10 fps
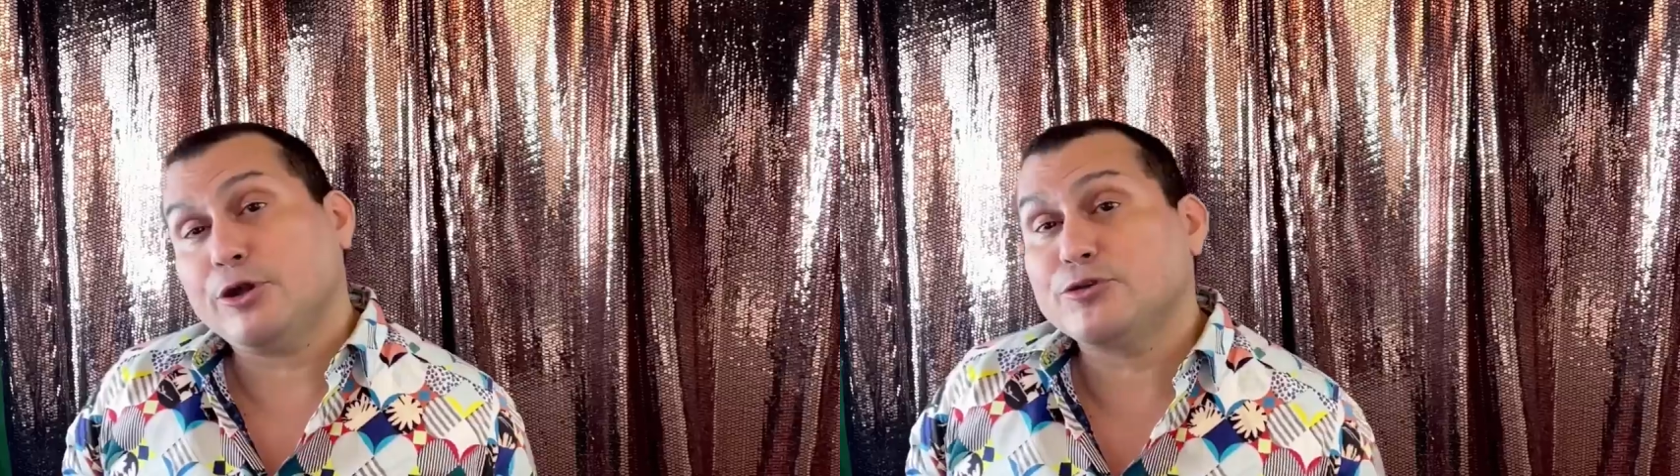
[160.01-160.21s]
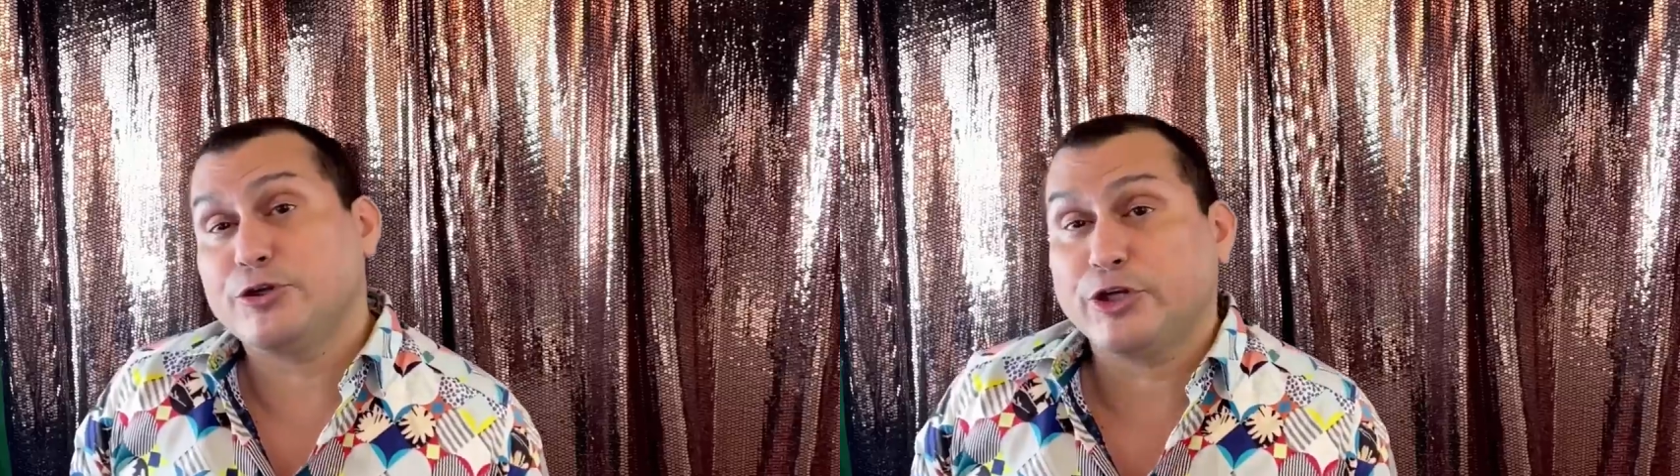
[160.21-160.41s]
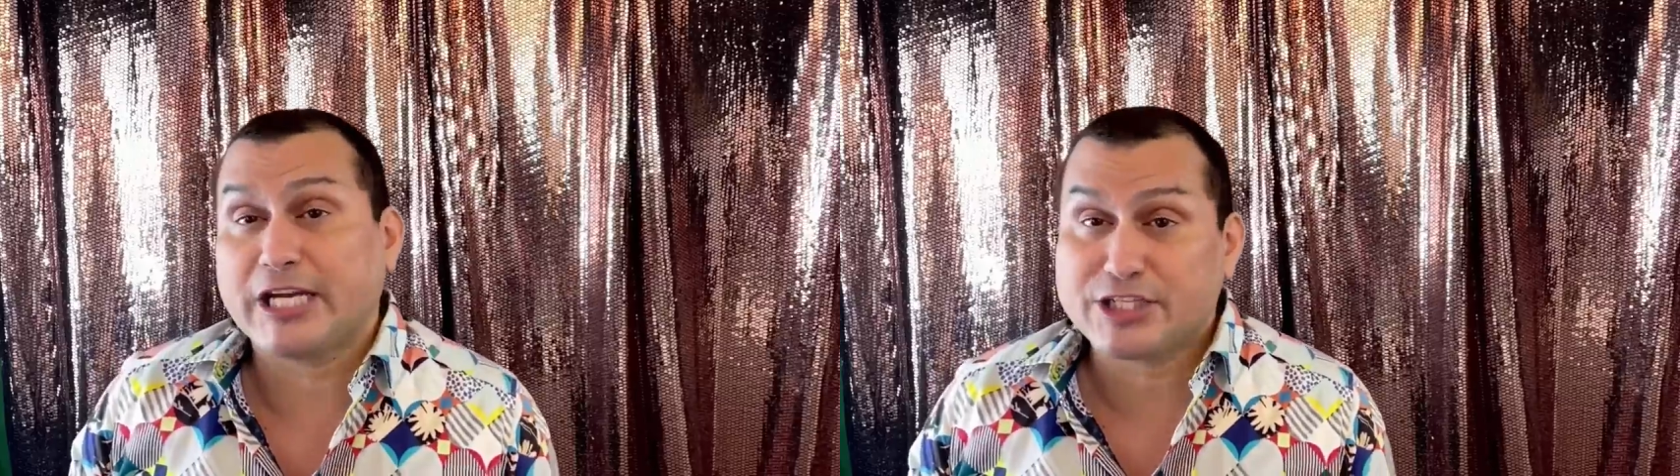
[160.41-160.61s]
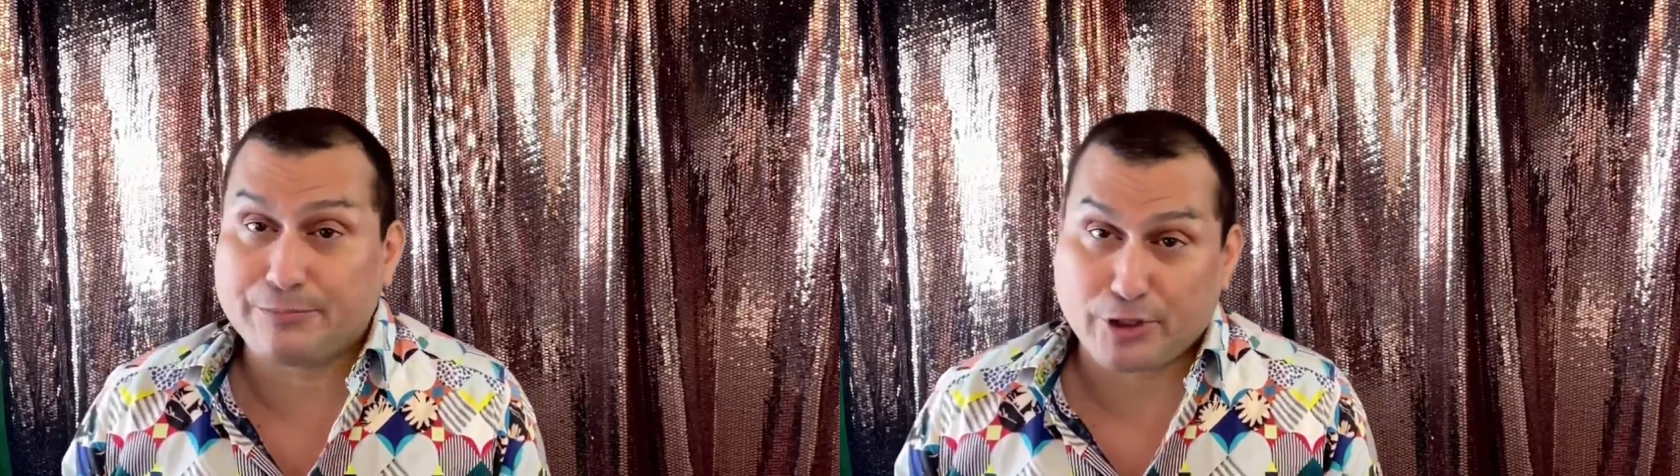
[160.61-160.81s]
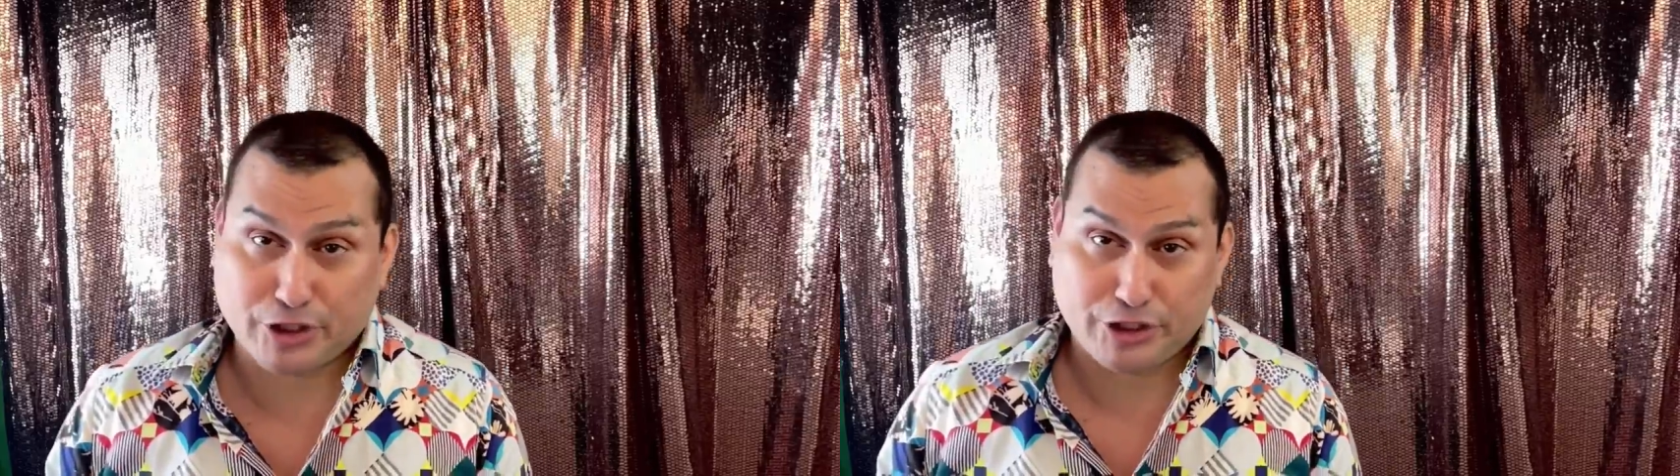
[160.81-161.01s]
so you guys can
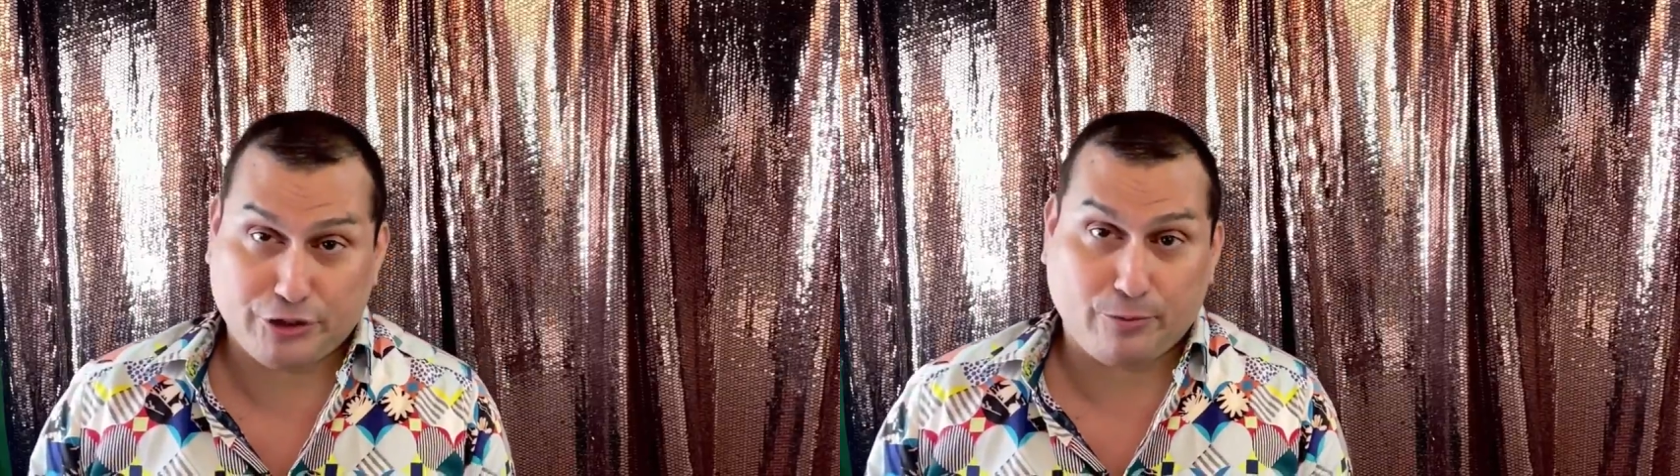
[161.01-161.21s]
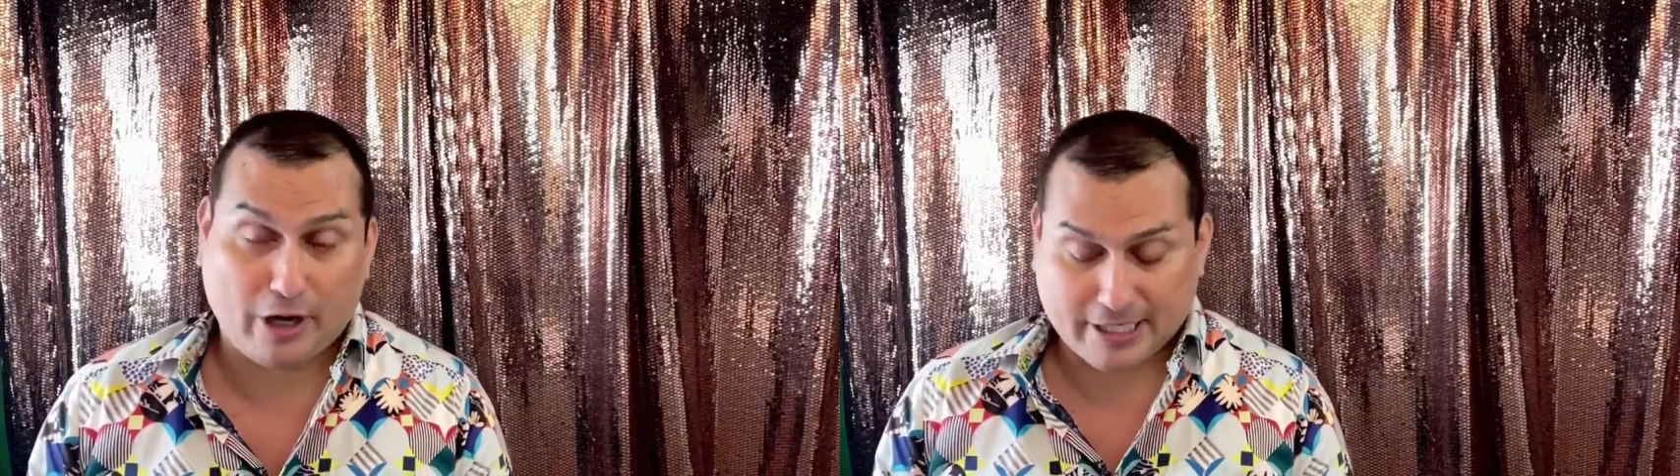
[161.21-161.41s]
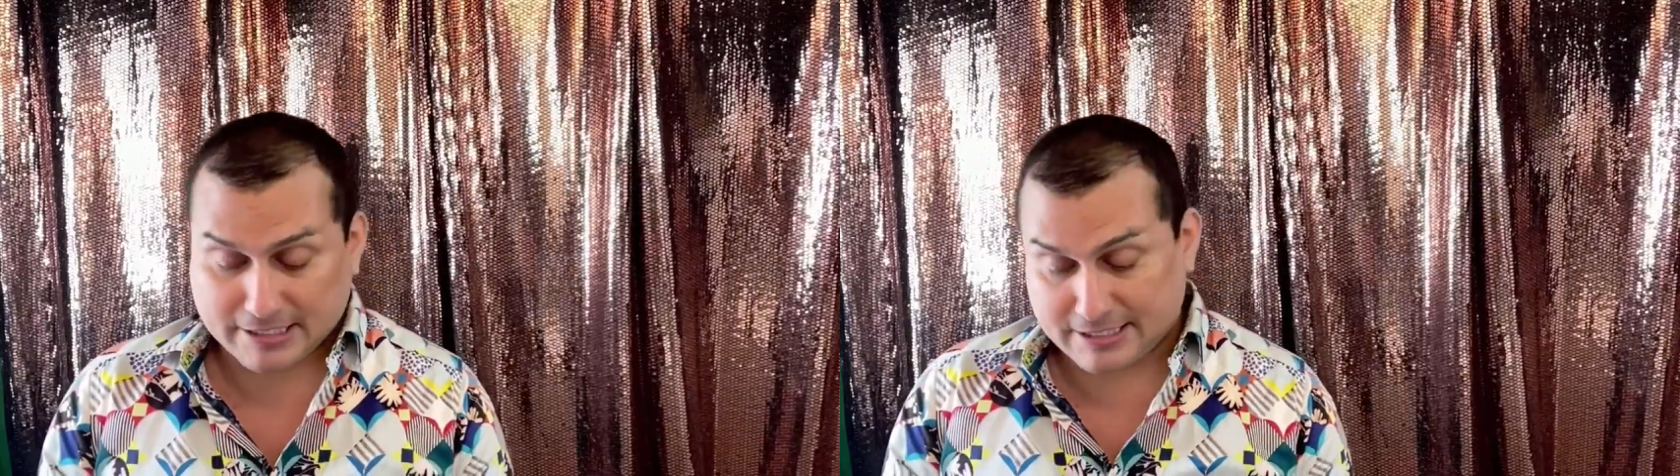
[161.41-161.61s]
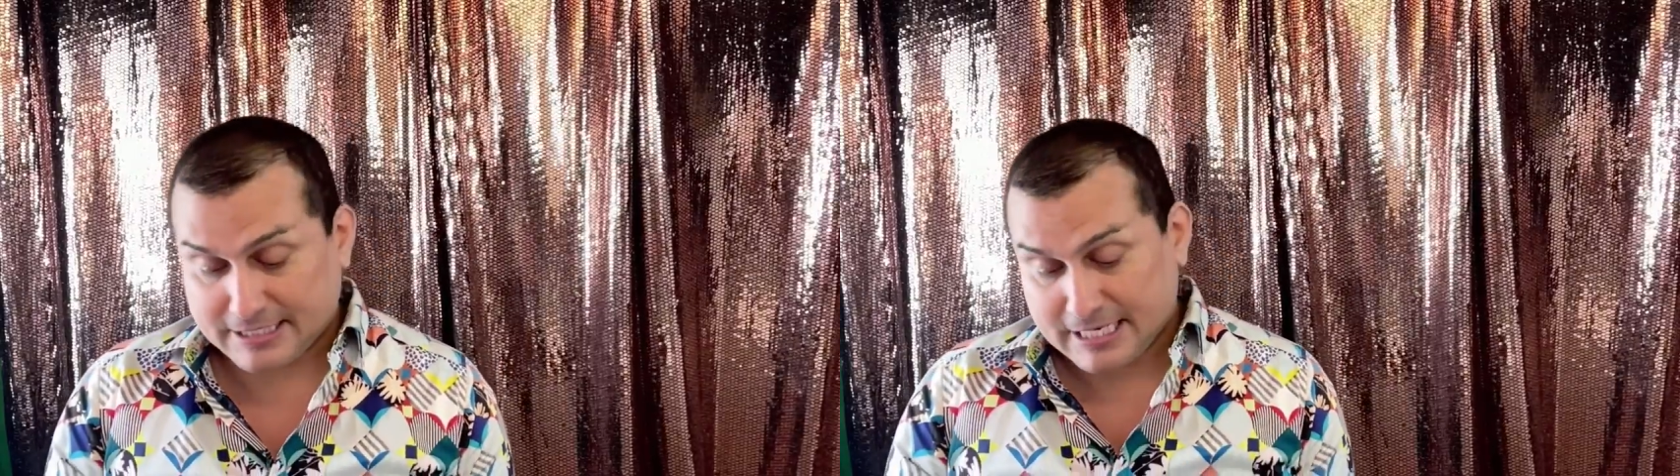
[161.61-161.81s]
purchase your products.